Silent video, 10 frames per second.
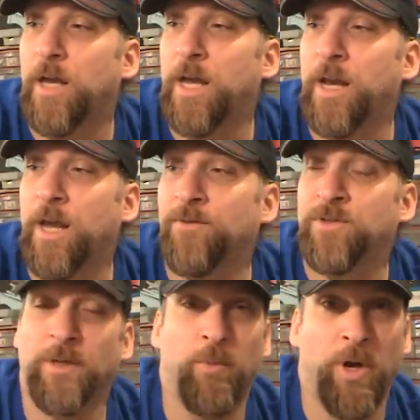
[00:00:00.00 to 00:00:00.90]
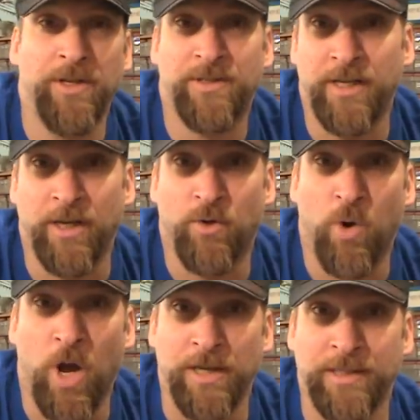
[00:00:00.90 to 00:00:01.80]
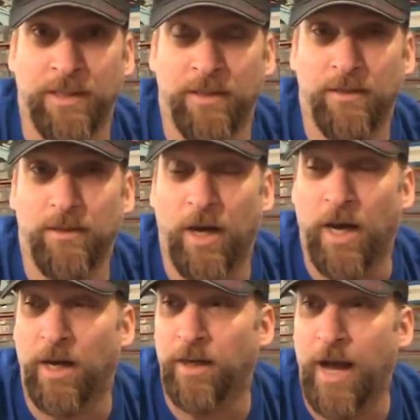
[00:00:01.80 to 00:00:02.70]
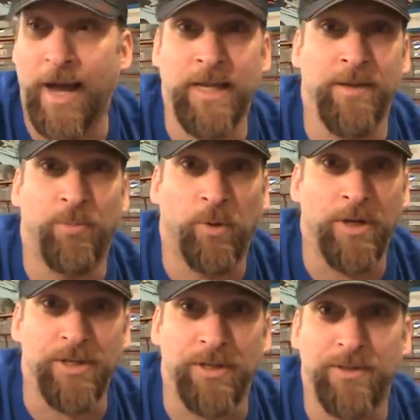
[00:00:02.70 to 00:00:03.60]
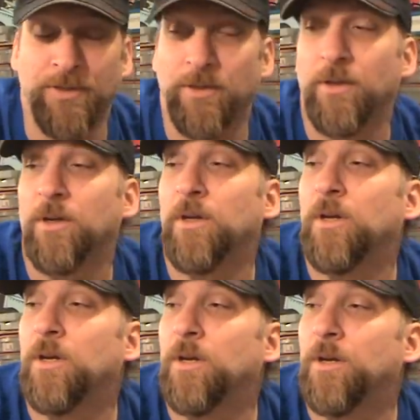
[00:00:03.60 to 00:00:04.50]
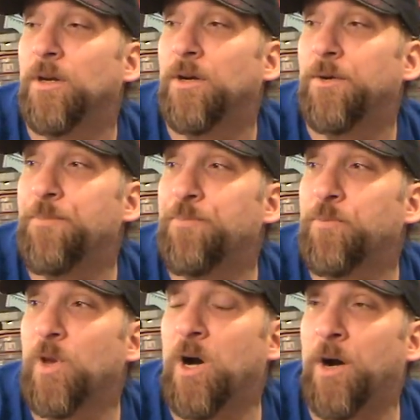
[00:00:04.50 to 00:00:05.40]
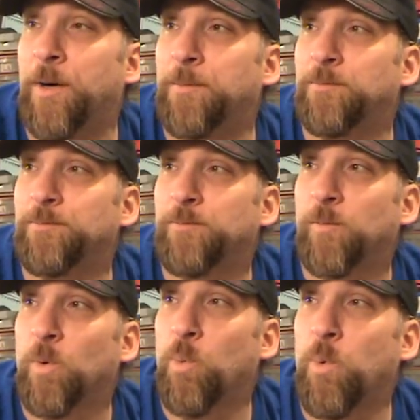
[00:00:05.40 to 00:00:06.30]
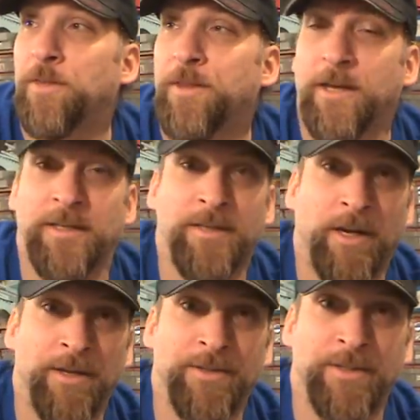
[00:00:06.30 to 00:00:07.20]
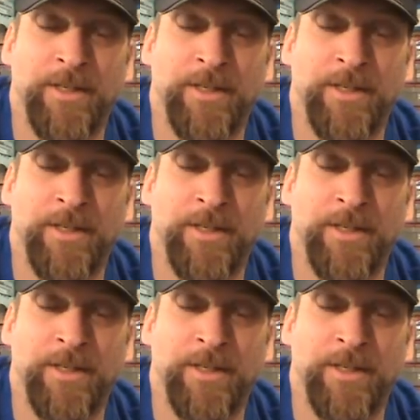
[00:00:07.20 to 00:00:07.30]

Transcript: and have some ways to get across it, i.e. bridges. What that does is